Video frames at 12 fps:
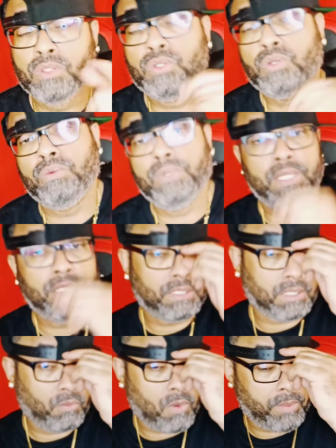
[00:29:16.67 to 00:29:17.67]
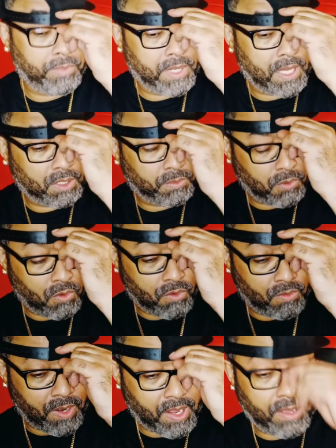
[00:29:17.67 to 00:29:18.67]
Tune in to the Weapon X
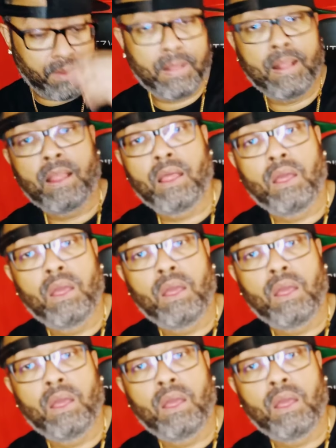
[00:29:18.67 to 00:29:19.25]
program.